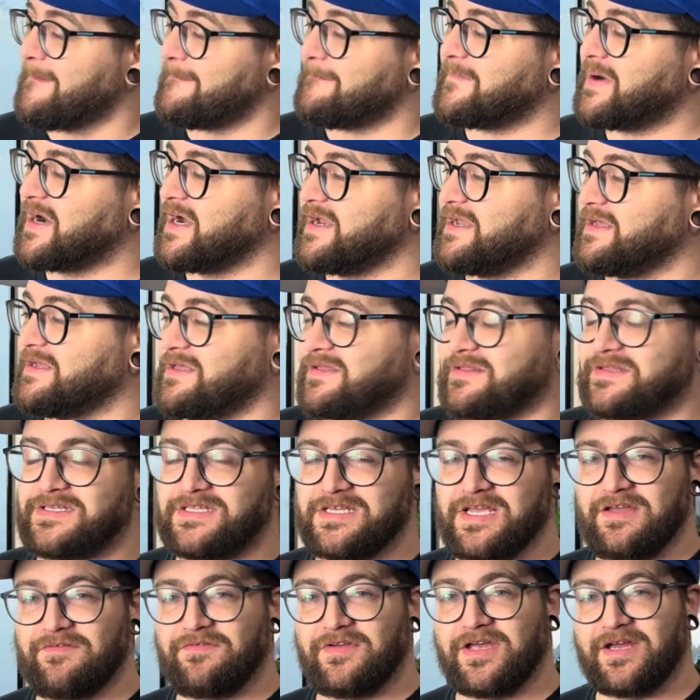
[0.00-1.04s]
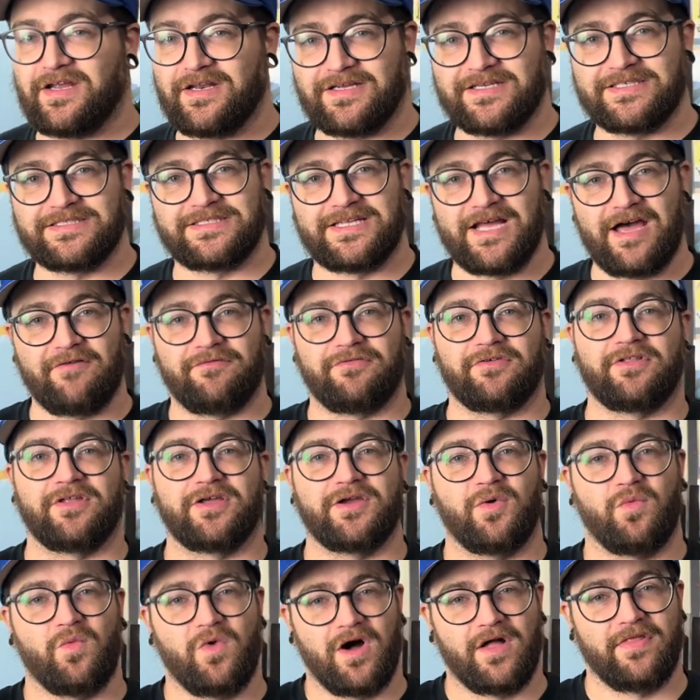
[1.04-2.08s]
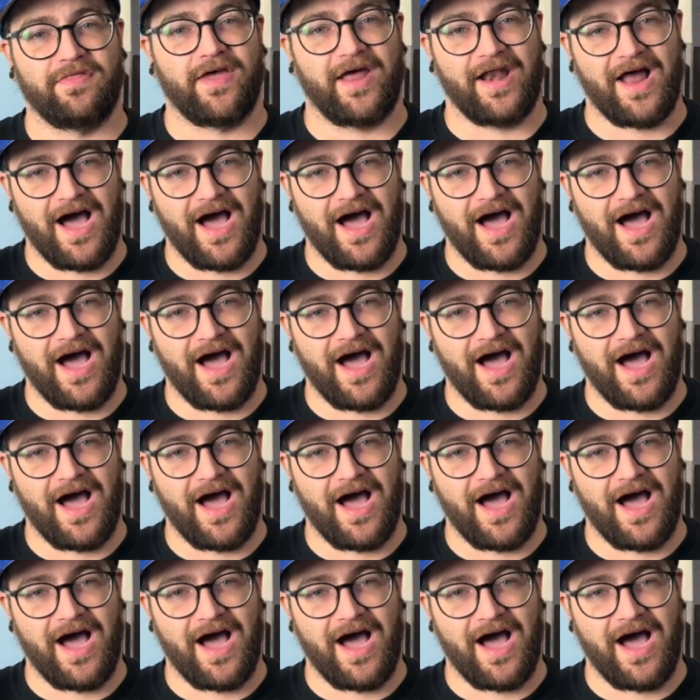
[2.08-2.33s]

But The Deviant is definitely one that